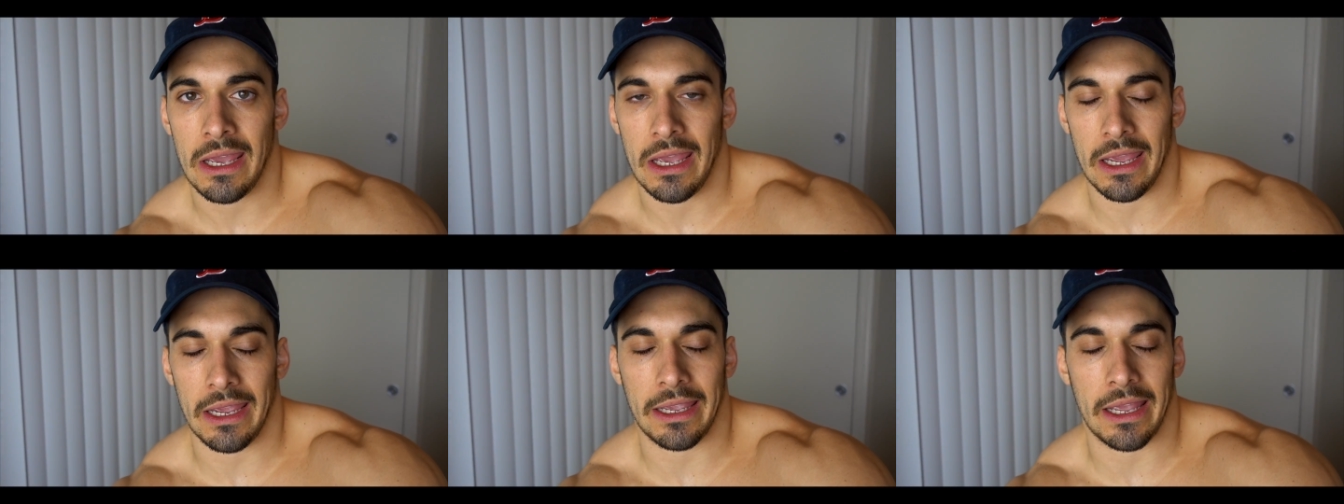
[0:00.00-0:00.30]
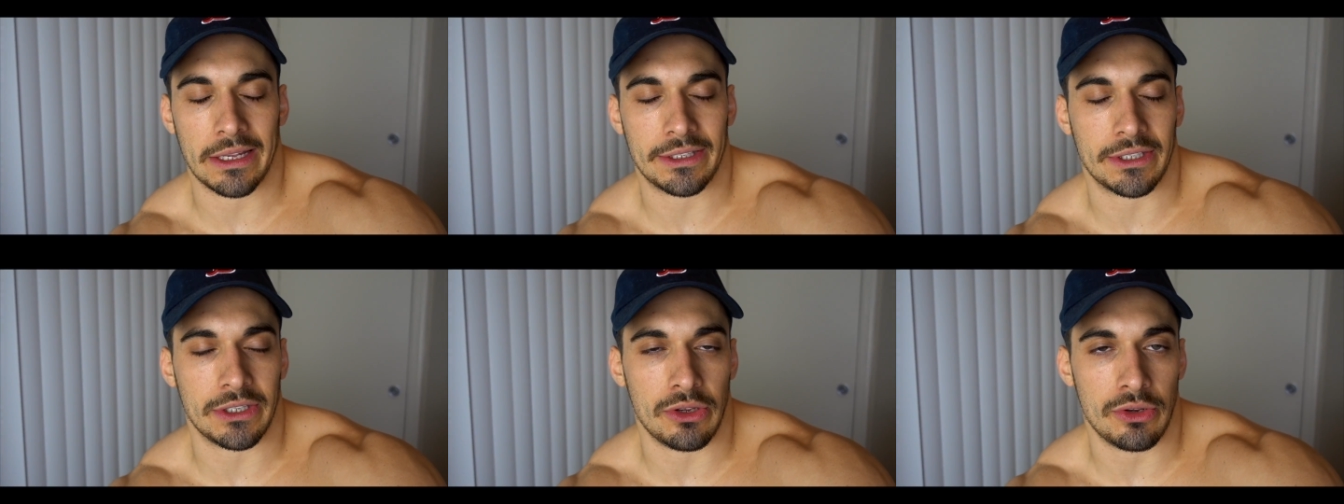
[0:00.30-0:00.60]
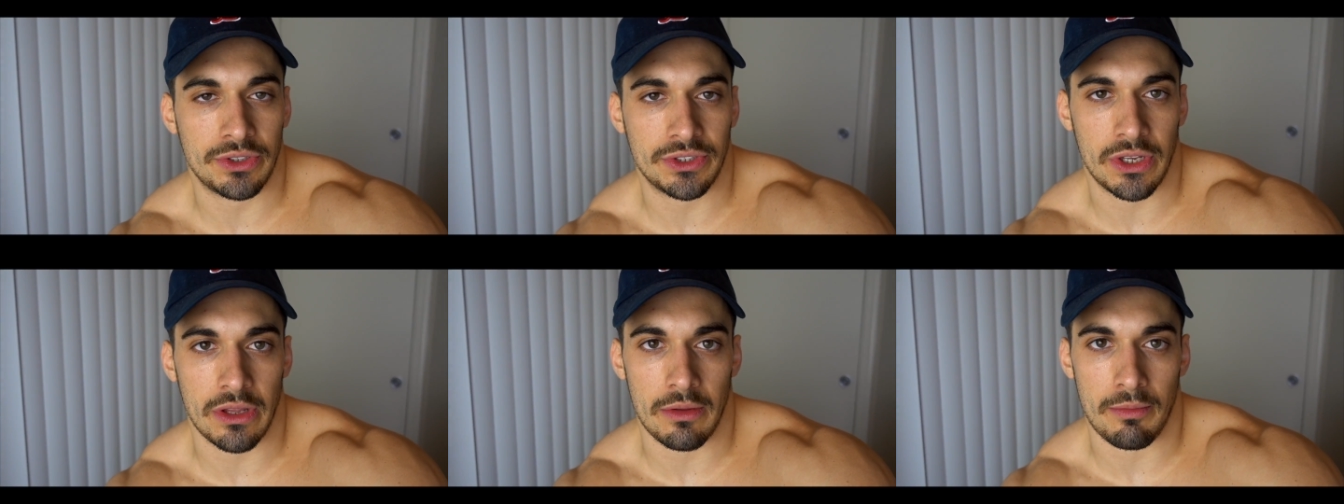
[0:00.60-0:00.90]
it gets
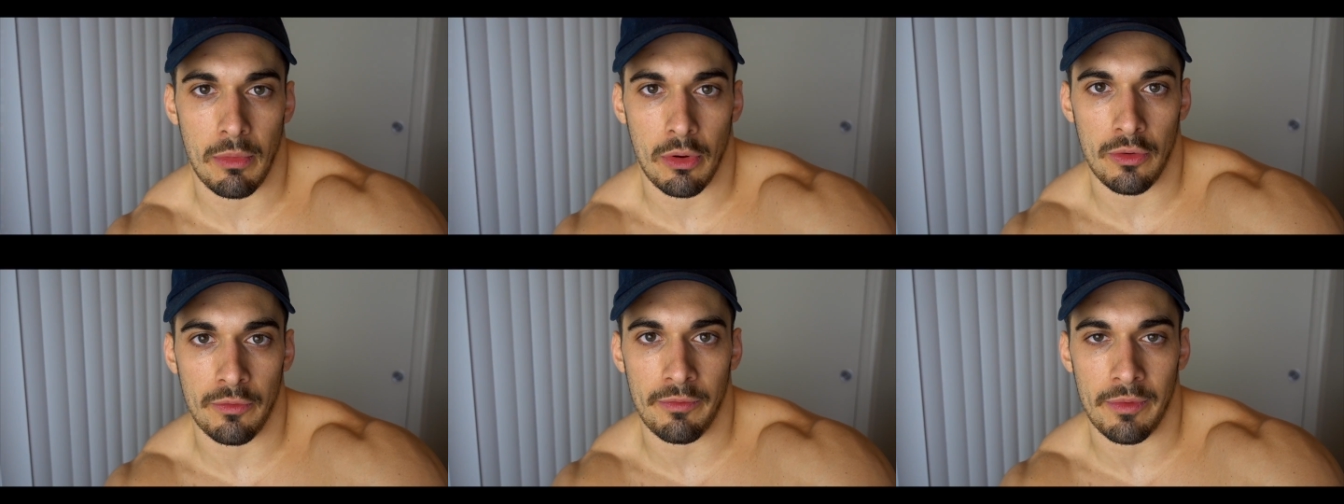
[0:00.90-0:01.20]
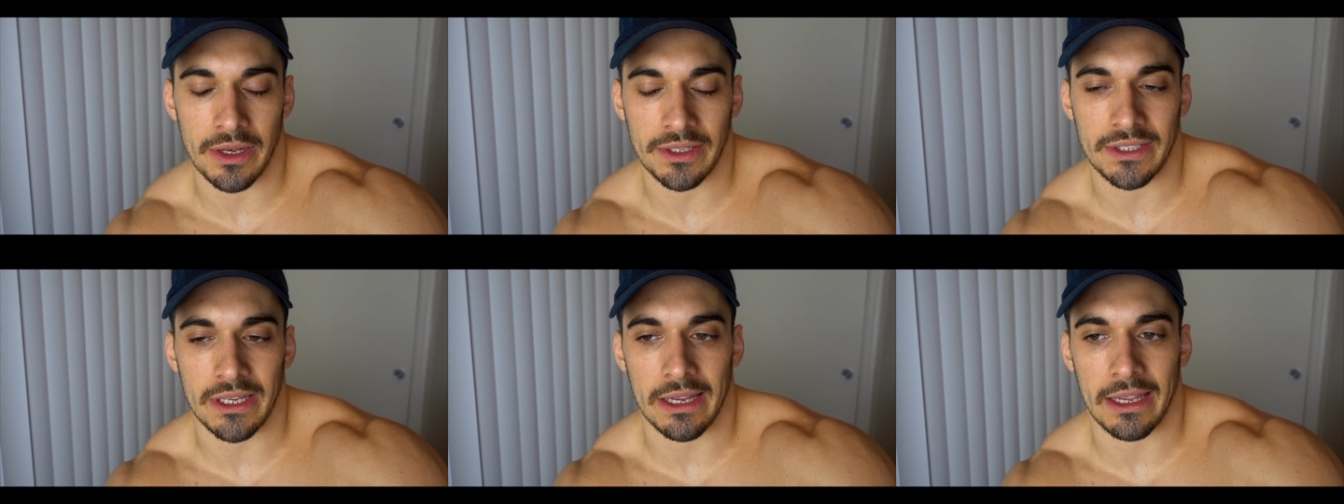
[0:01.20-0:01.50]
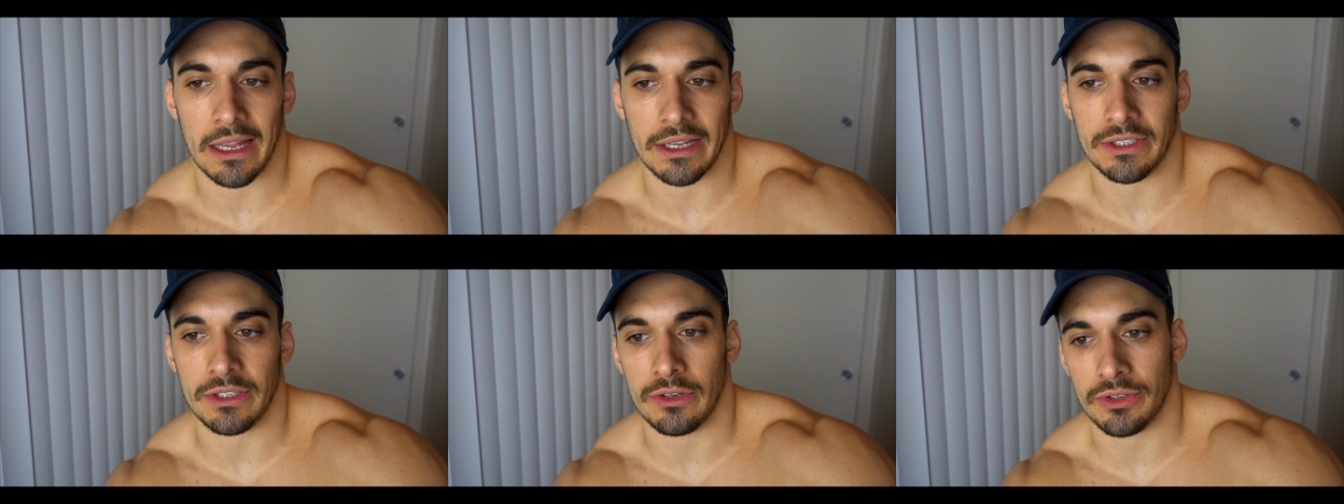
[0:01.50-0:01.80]
used to the movements, it
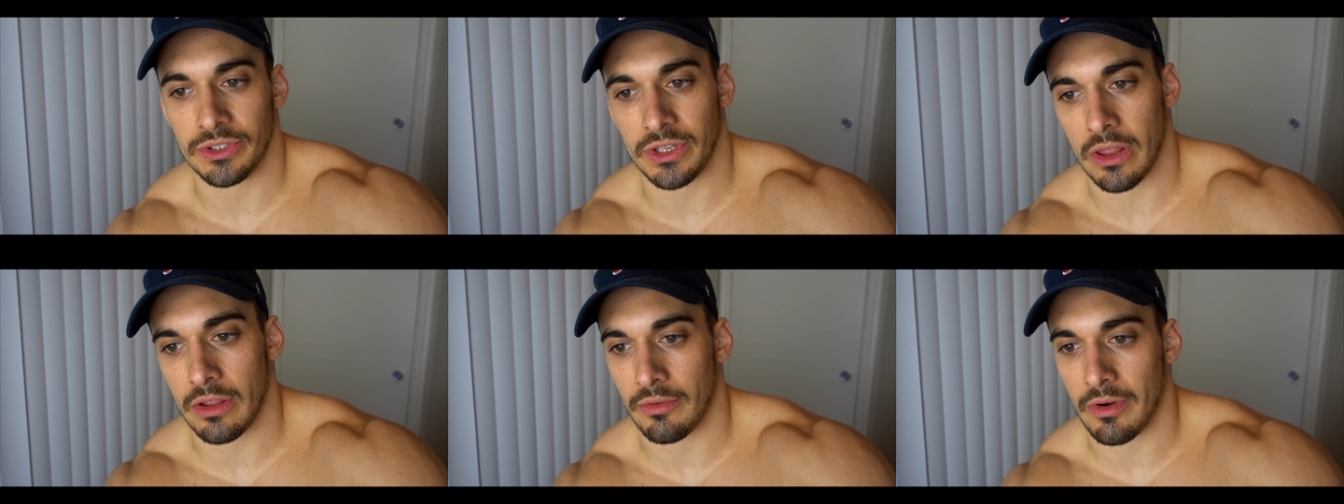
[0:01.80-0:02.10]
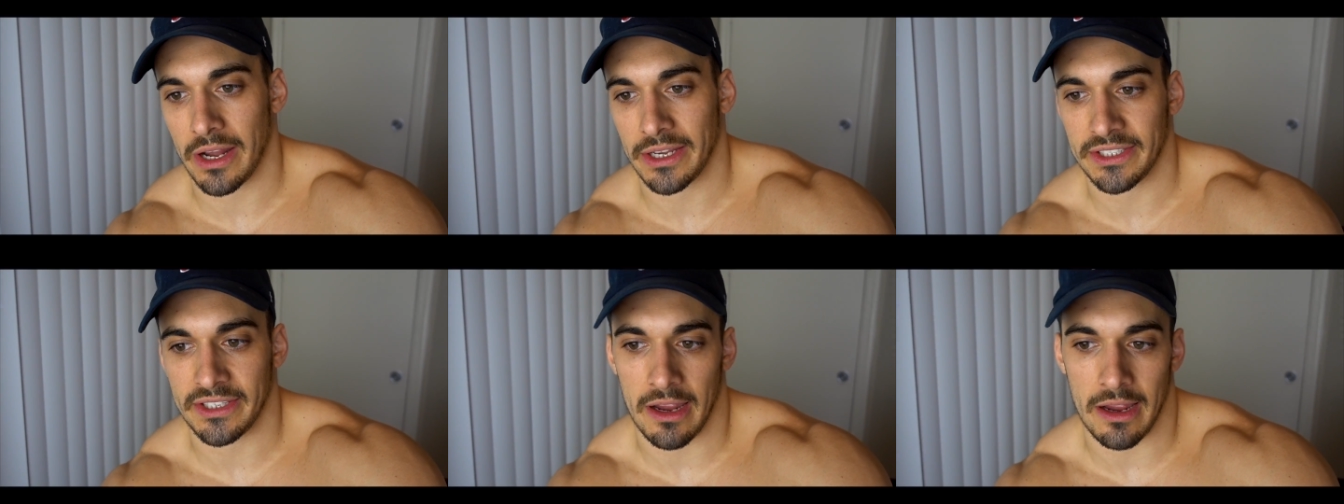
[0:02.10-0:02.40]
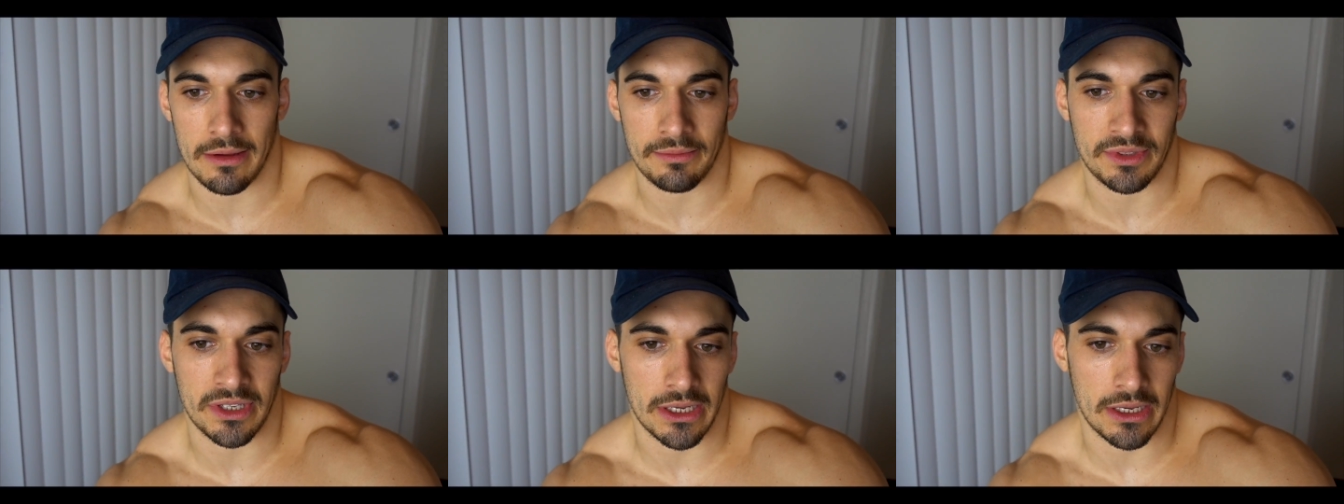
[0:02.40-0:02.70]
gets used to the rest
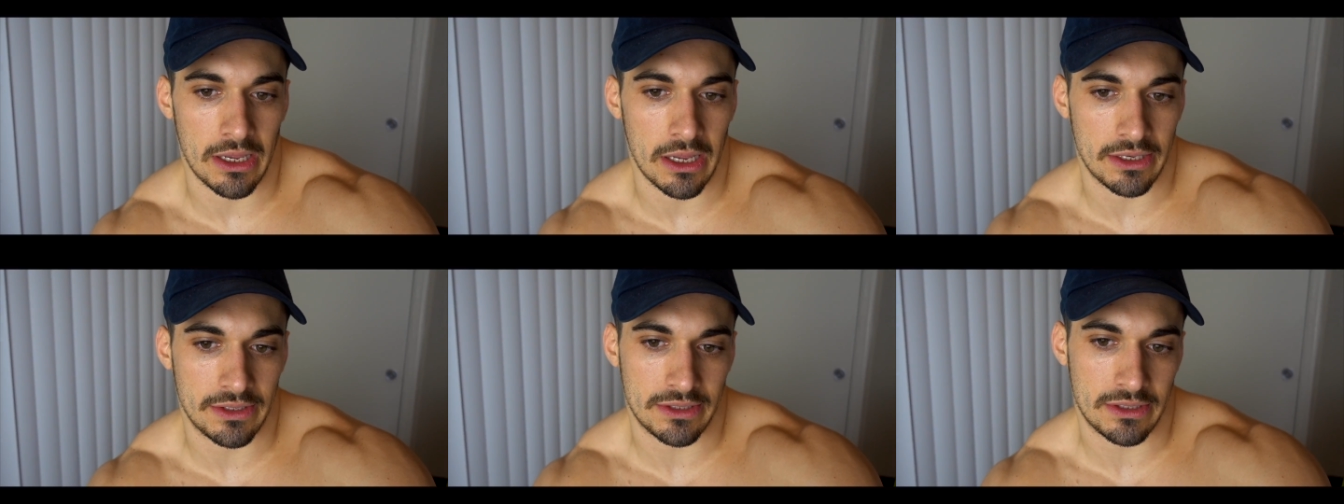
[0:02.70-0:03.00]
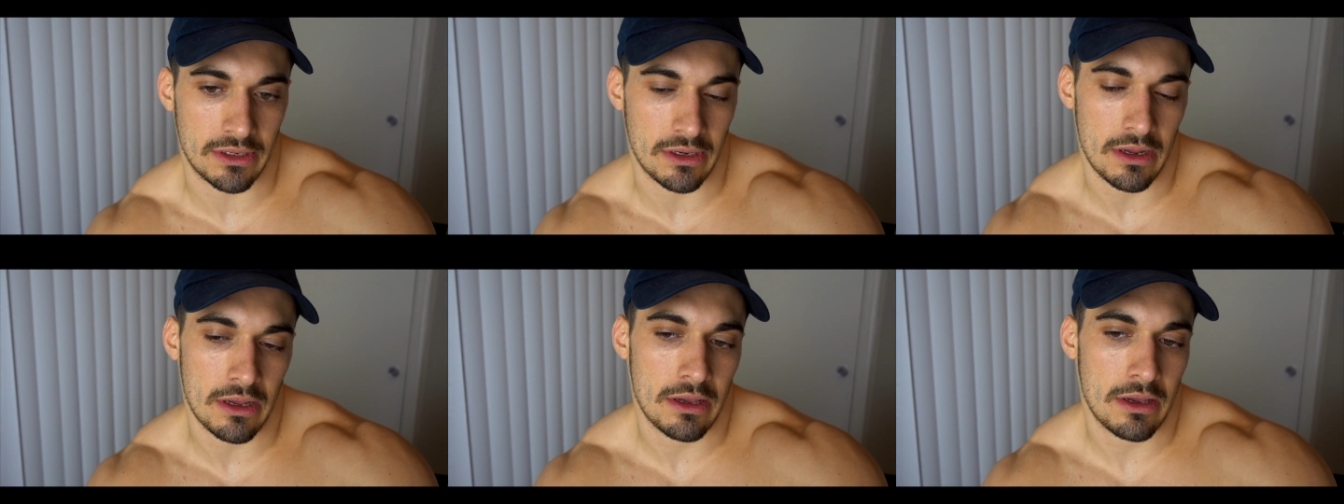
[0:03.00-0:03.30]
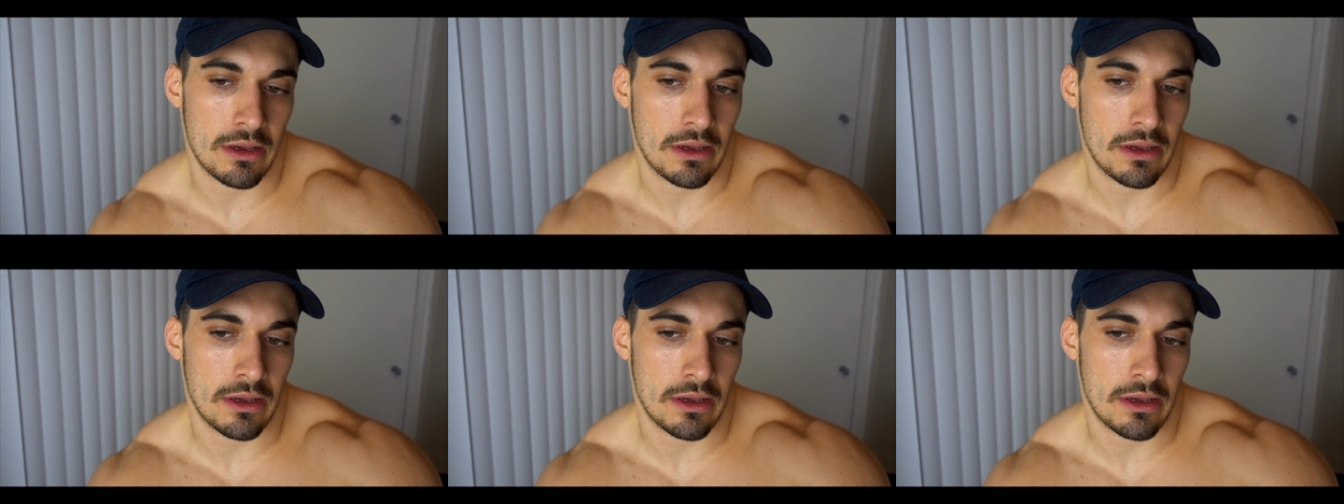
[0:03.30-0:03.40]
times, it gets